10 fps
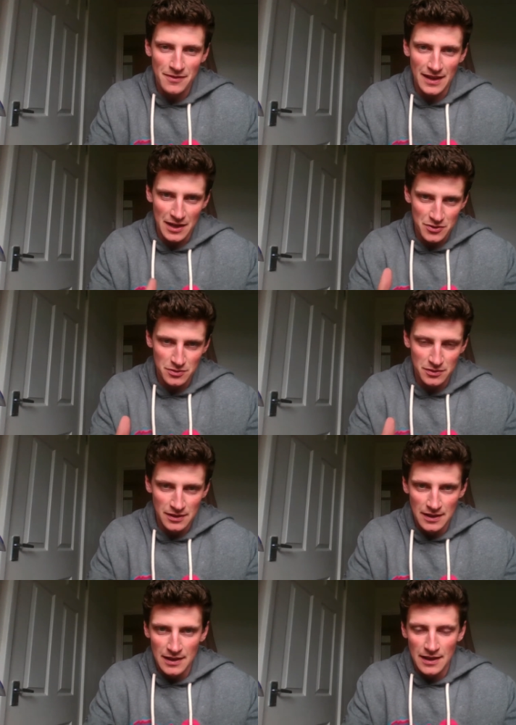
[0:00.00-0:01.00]
the actual
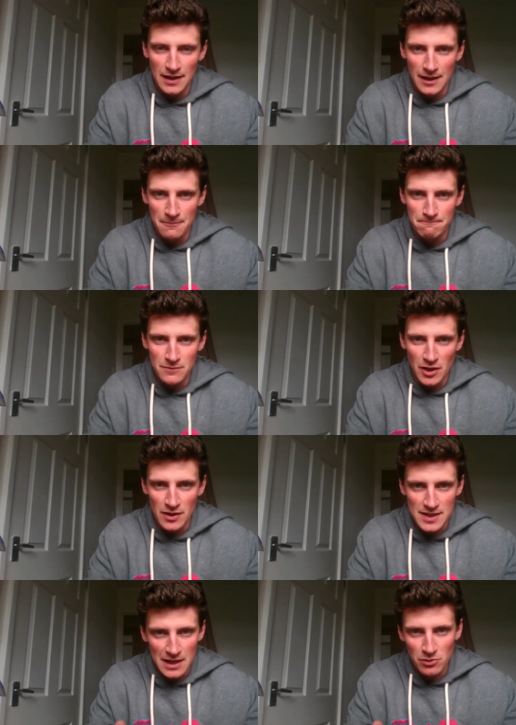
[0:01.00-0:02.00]
um, you know the
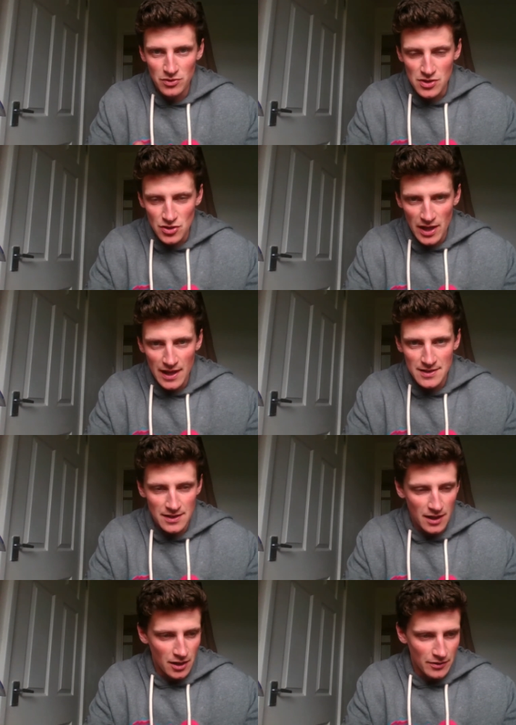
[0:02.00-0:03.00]
tables and chairs and
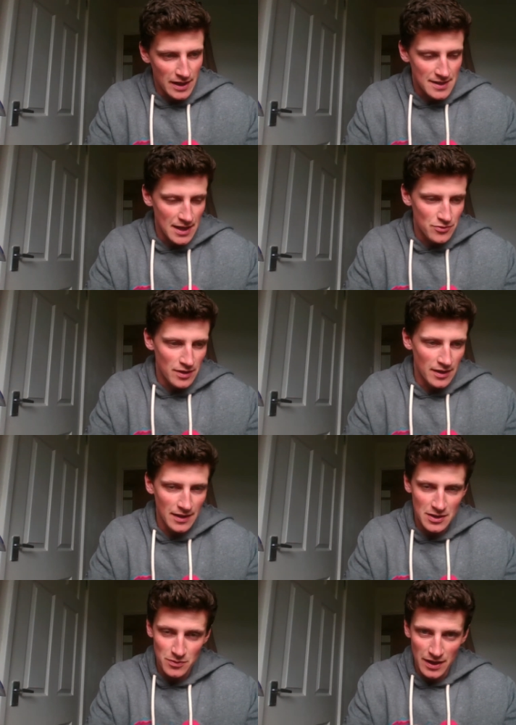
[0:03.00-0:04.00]
cutlery etc
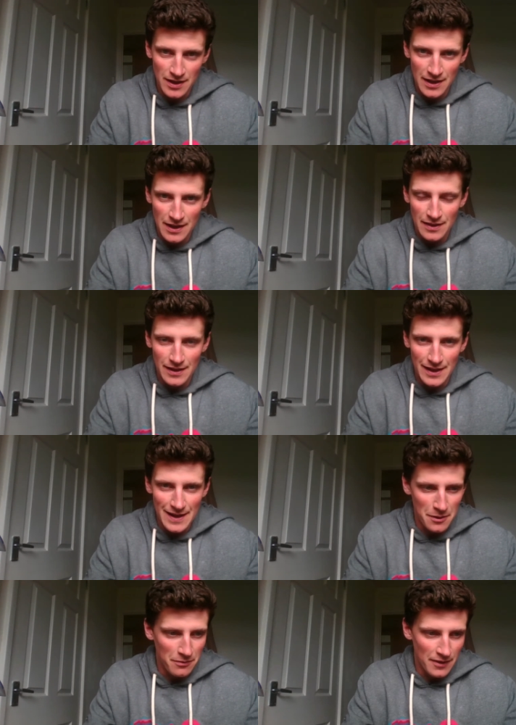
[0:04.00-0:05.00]
that's when we need
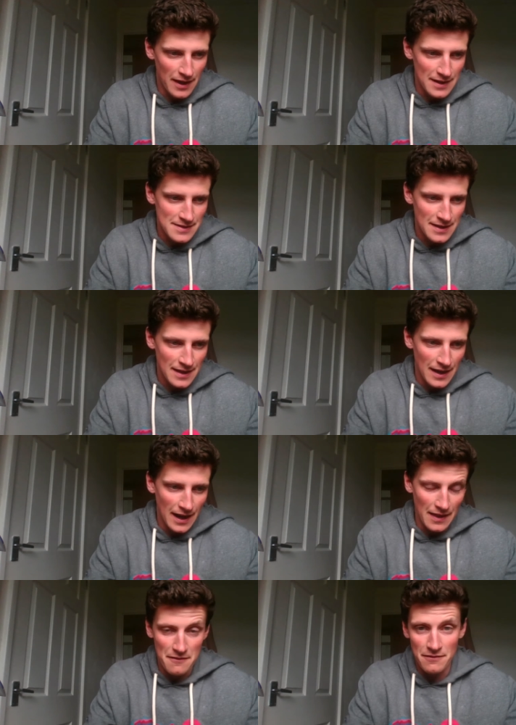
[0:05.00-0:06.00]
help for that
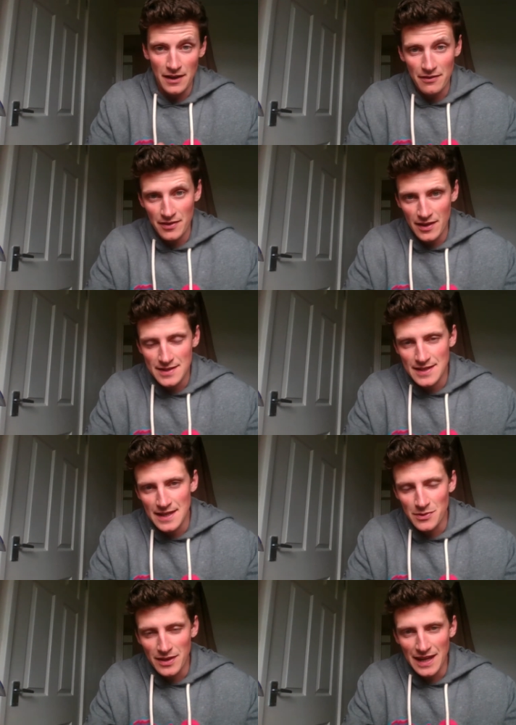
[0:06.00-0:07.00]
and then 5.30
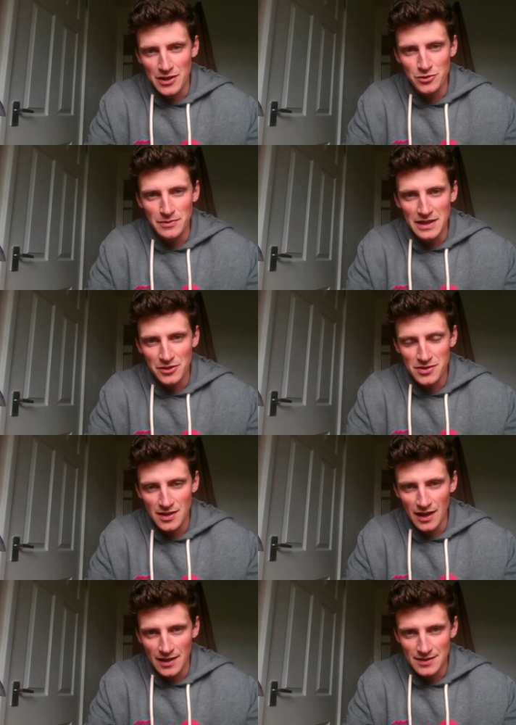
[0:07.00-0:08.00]
is when the actual meal
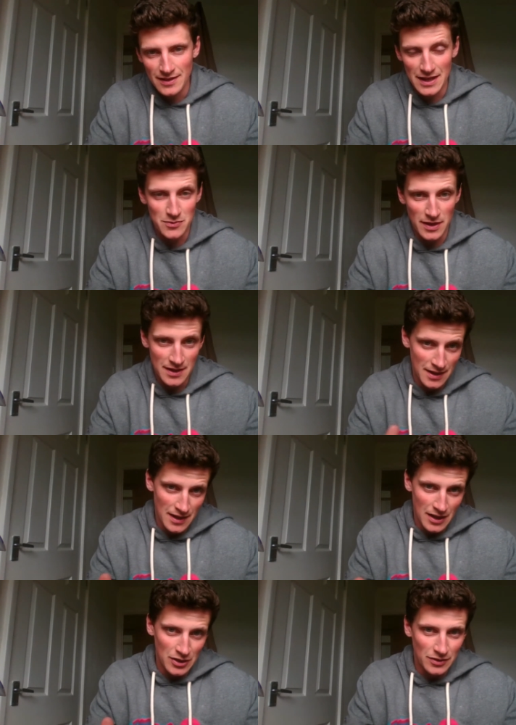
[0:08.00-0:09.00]
starts and that's when
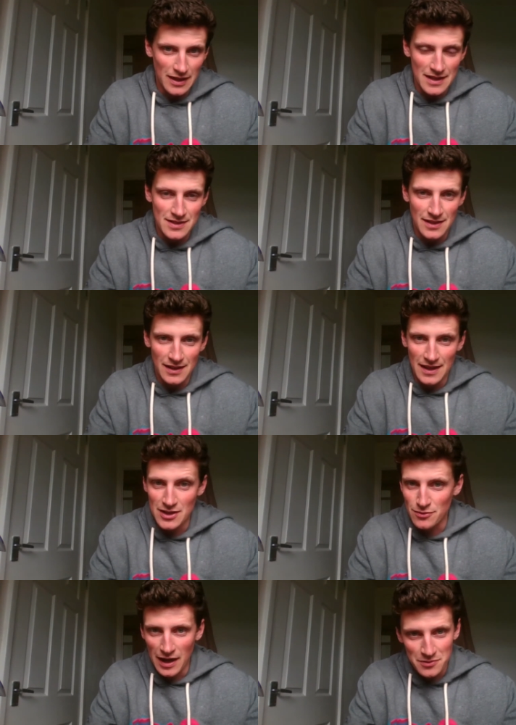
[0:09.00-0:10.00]
you'll get to
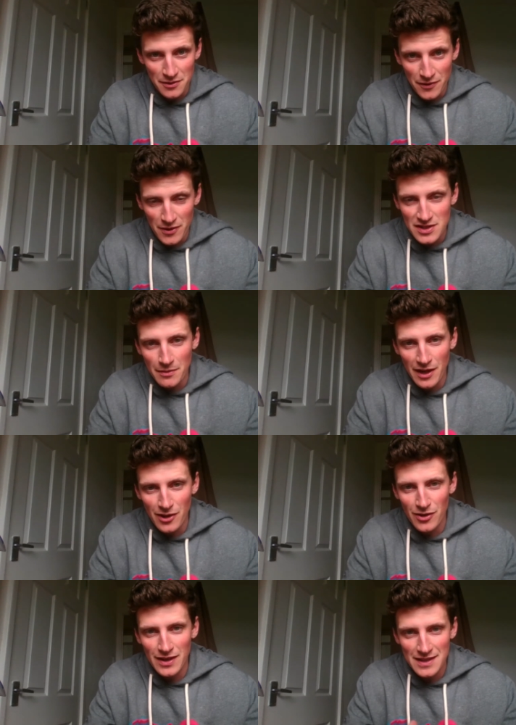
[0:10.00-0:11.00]
interact with the folks coming
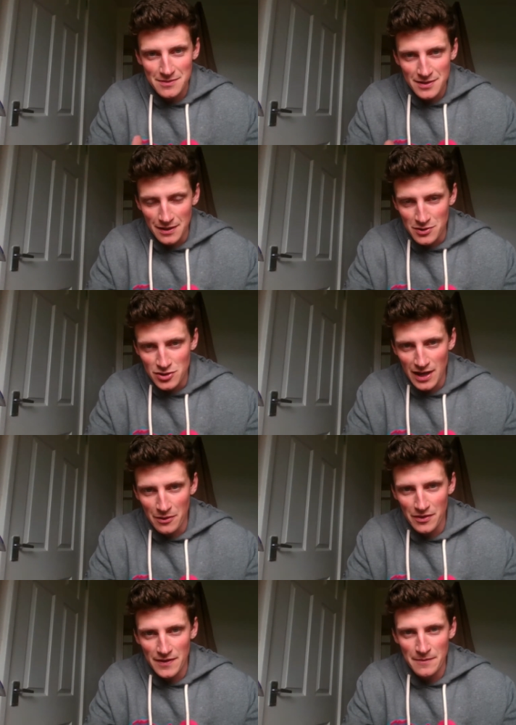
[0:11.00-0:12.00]
along get some time to chat
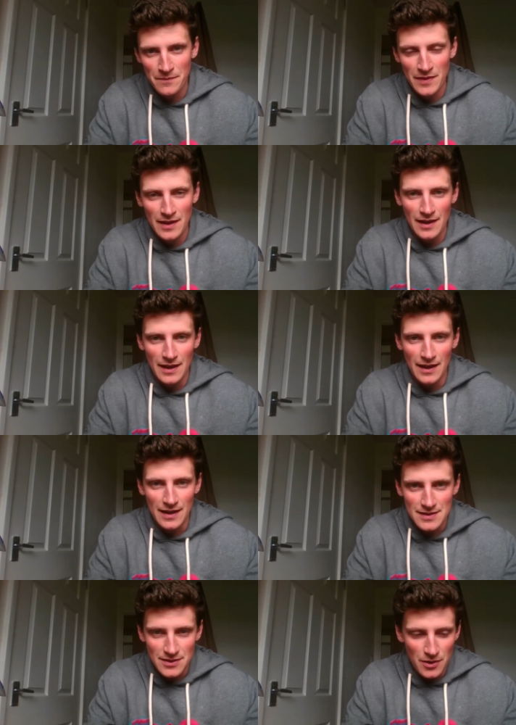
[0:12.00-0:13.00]
with them and
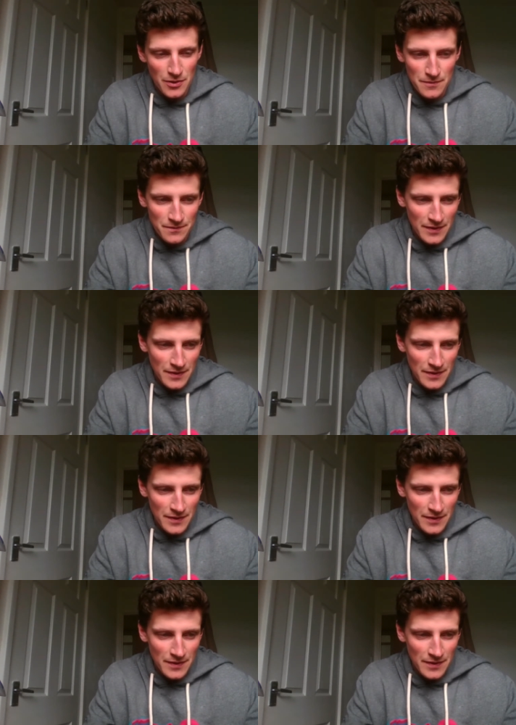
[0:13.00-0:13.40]
get to know them